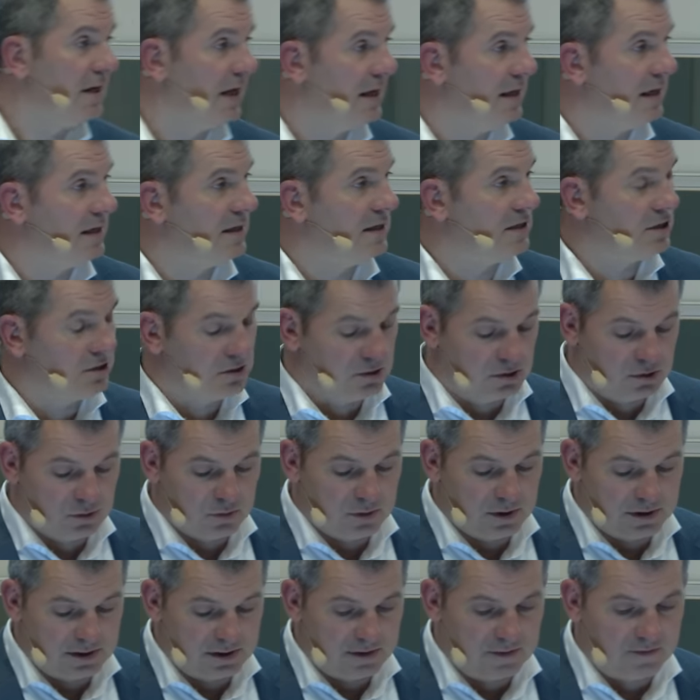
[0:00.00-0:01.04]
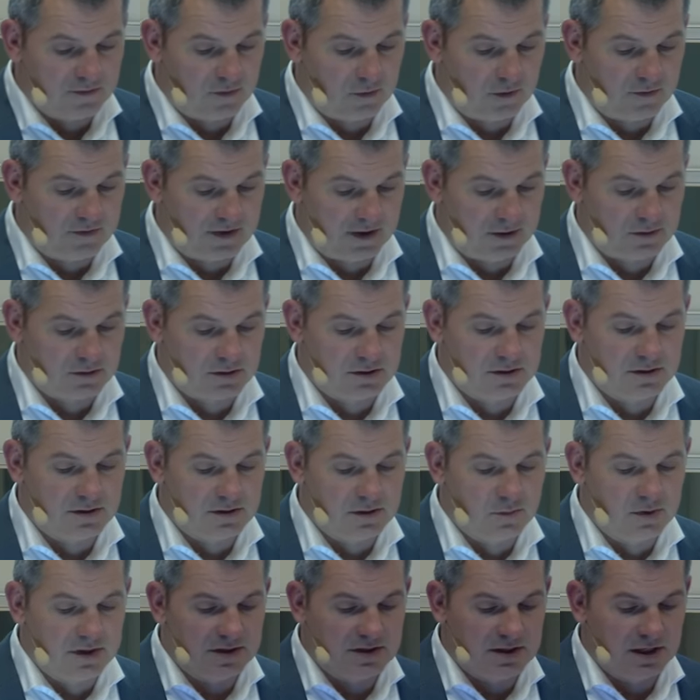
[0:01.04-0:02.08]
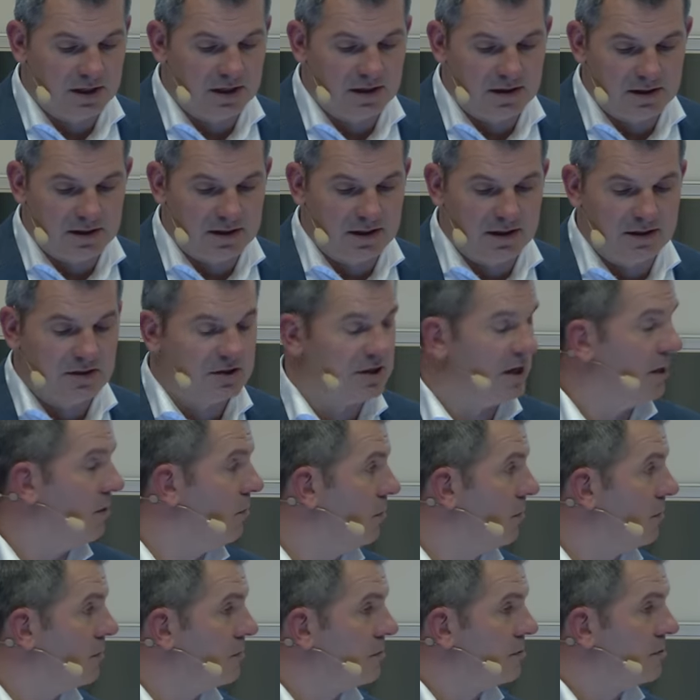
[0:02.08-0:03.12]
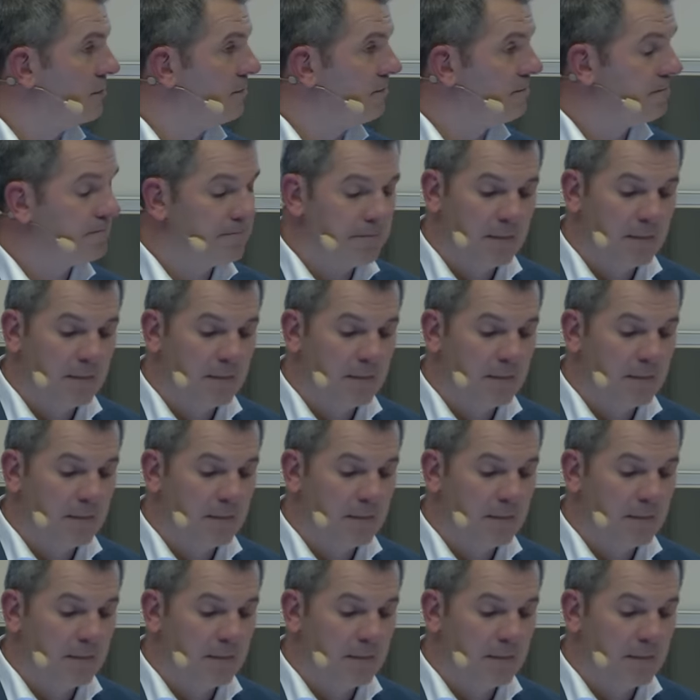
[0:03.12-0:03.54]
in addition to 4,000 retail shareholders.